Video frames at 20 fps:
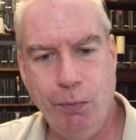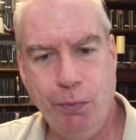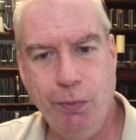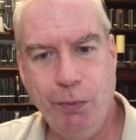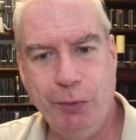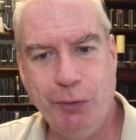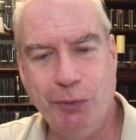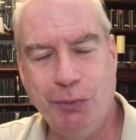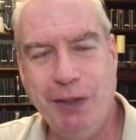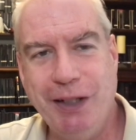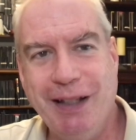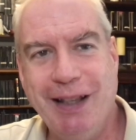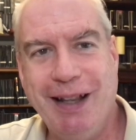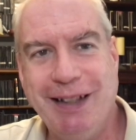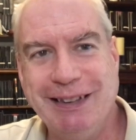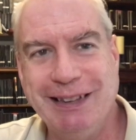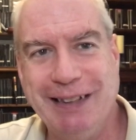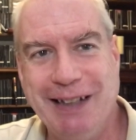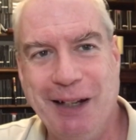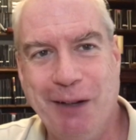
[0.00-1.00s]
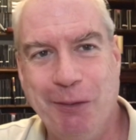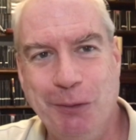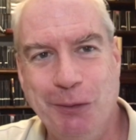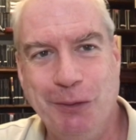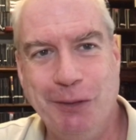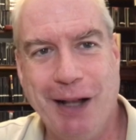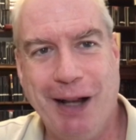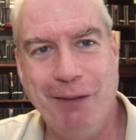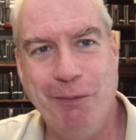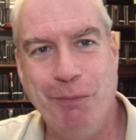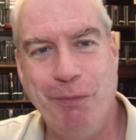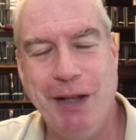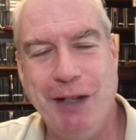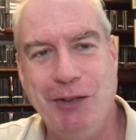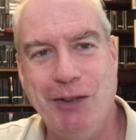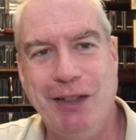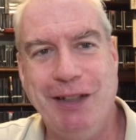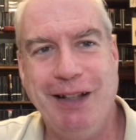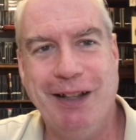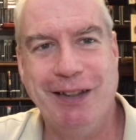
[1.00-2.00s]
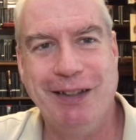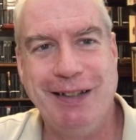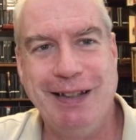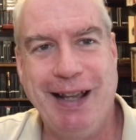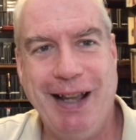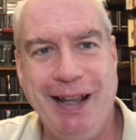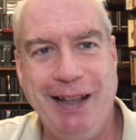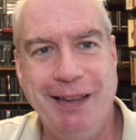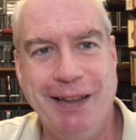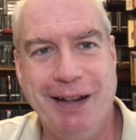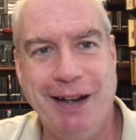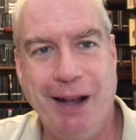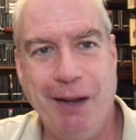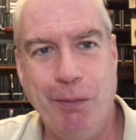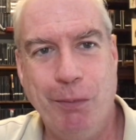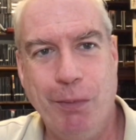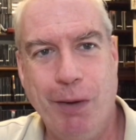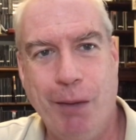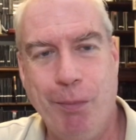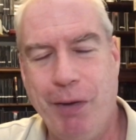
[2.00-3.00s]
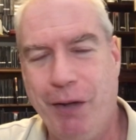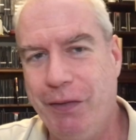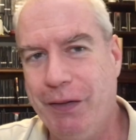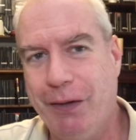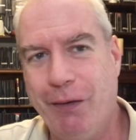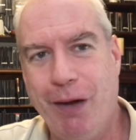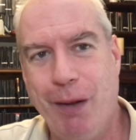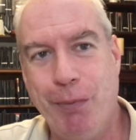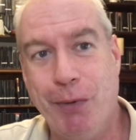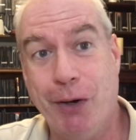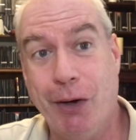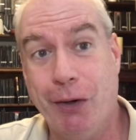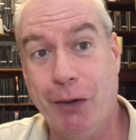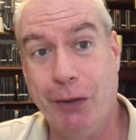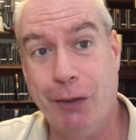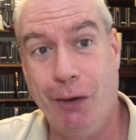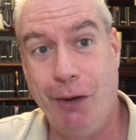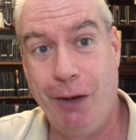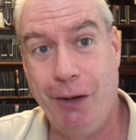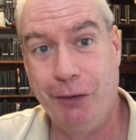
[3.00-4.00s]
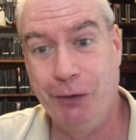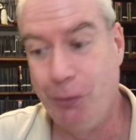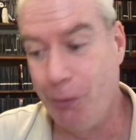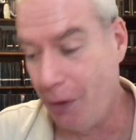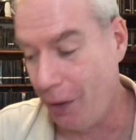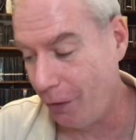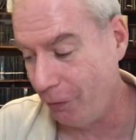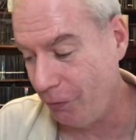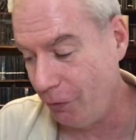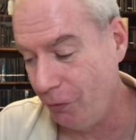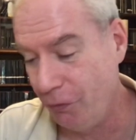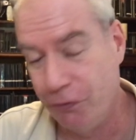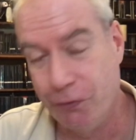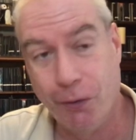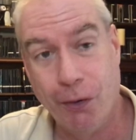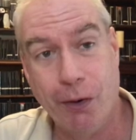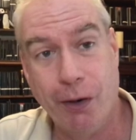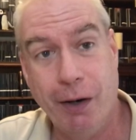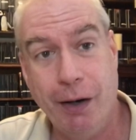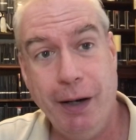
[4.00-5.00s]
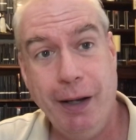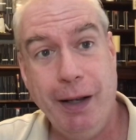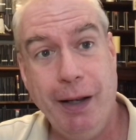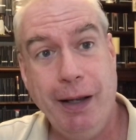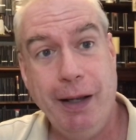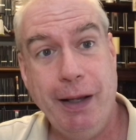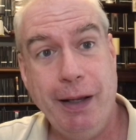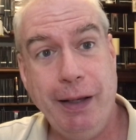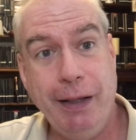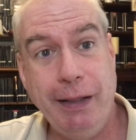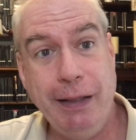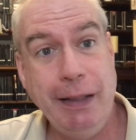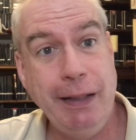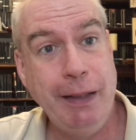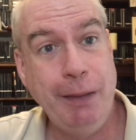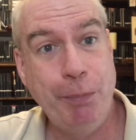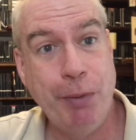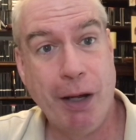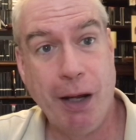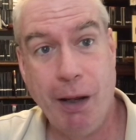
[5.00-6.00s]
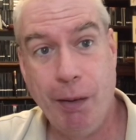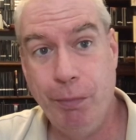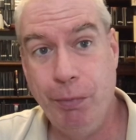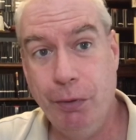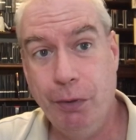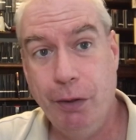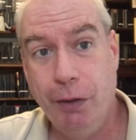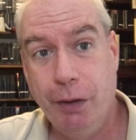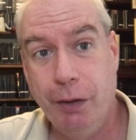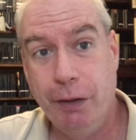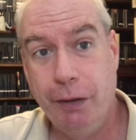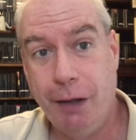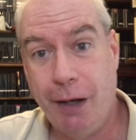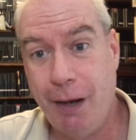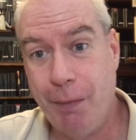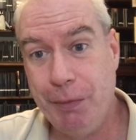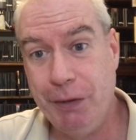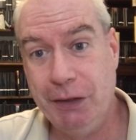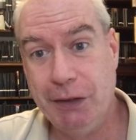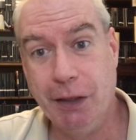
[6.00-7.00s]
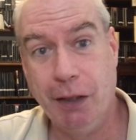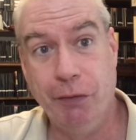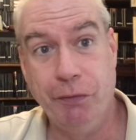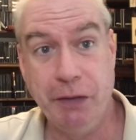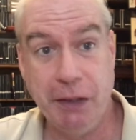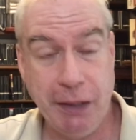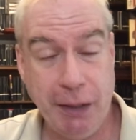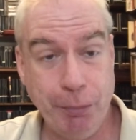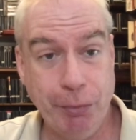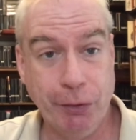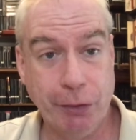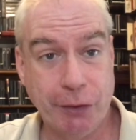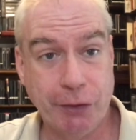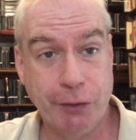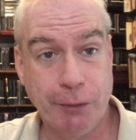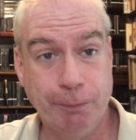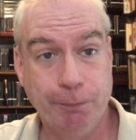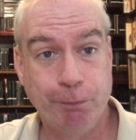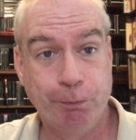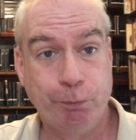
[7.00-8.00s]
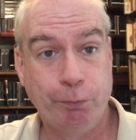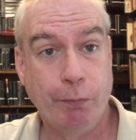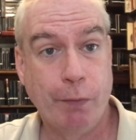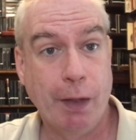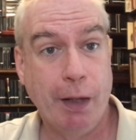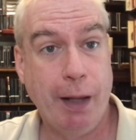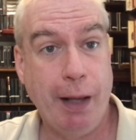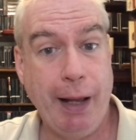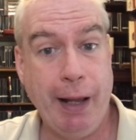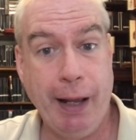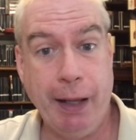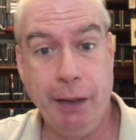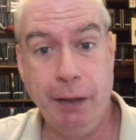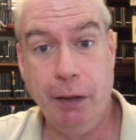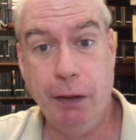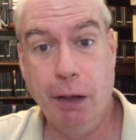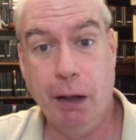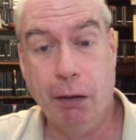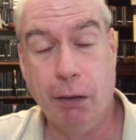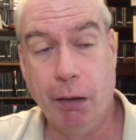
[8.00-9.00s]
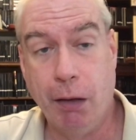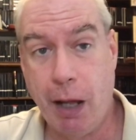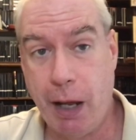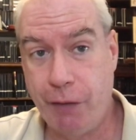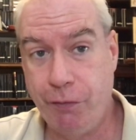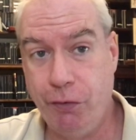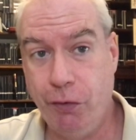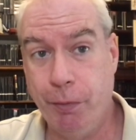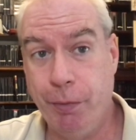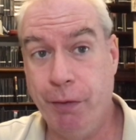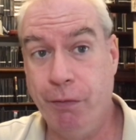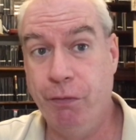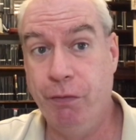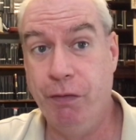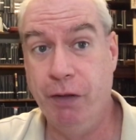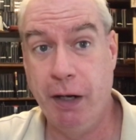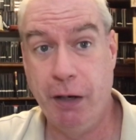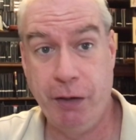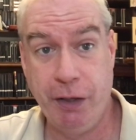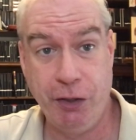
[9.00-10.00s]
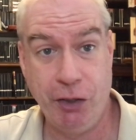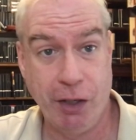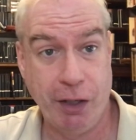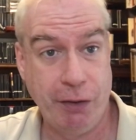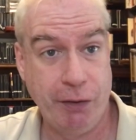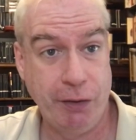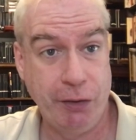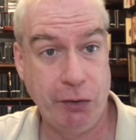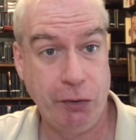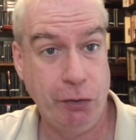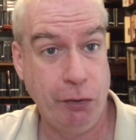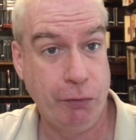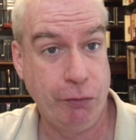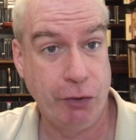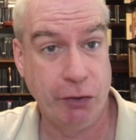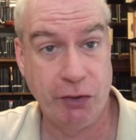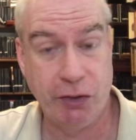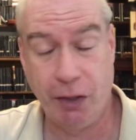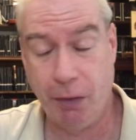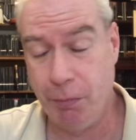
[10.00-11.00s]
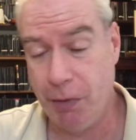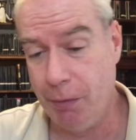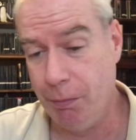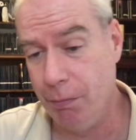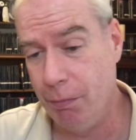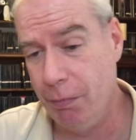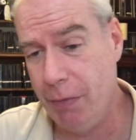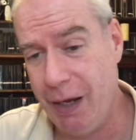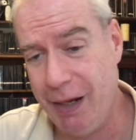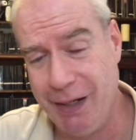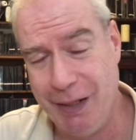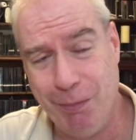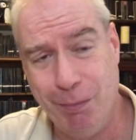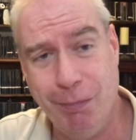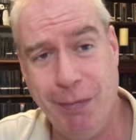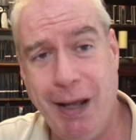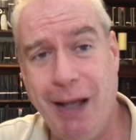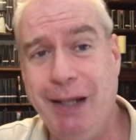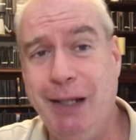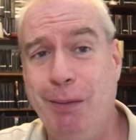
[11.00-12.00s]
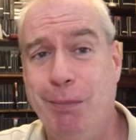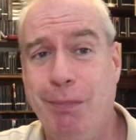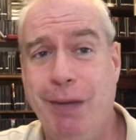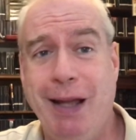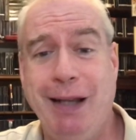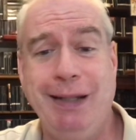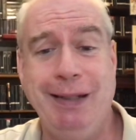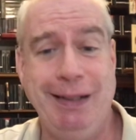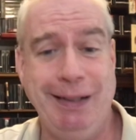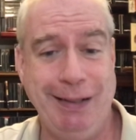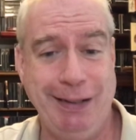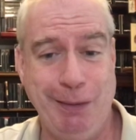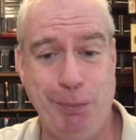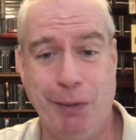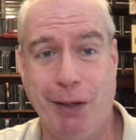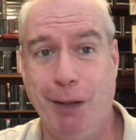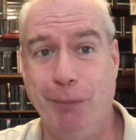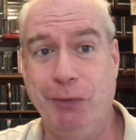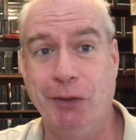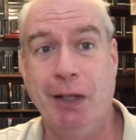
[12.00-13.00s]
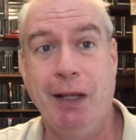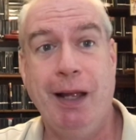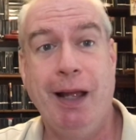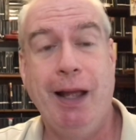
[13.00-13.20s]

was realizing I, I, mentioned the other day that I a month ago I put out a call to all of you for EPUB copies of ebooks, and a lot of you have been very generous. You have just sent me many, many, many EPUBs,